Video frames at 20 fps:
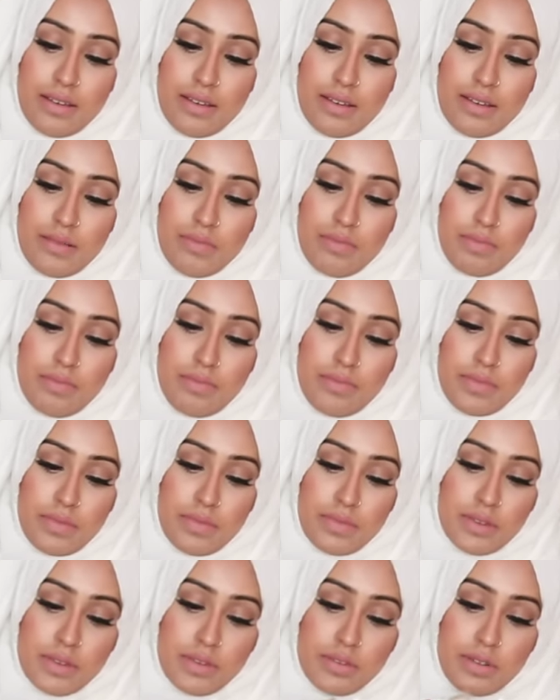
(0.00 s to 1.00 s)
Um,
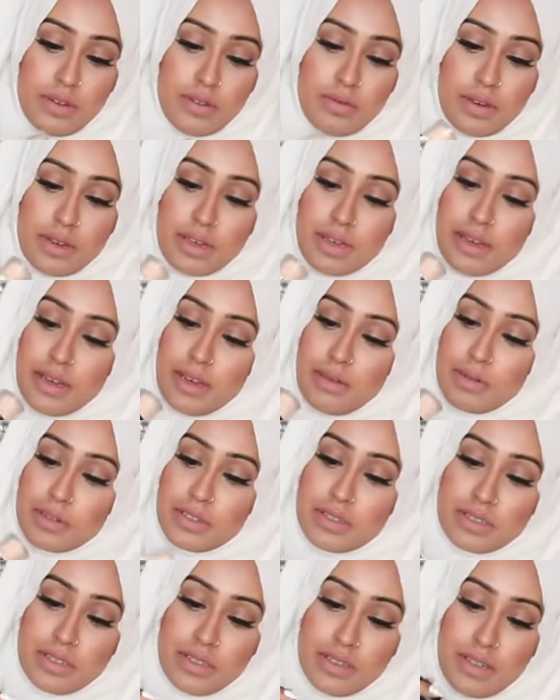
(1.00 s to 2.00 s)
I'm just trying to work out how
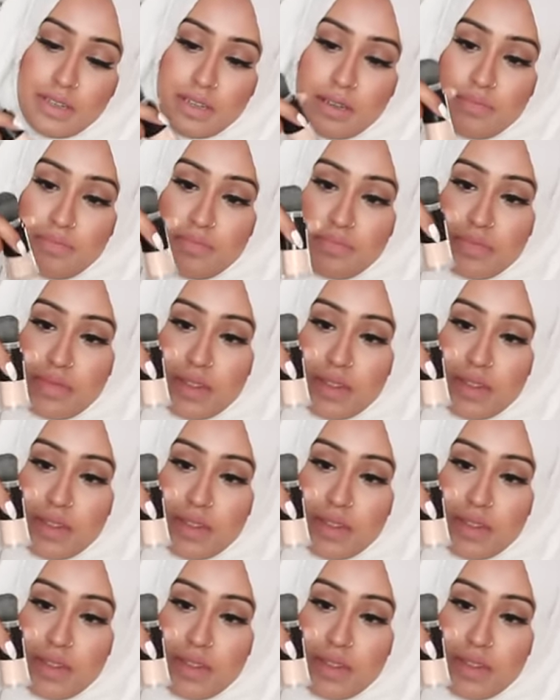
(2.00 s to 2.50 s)
much is in there.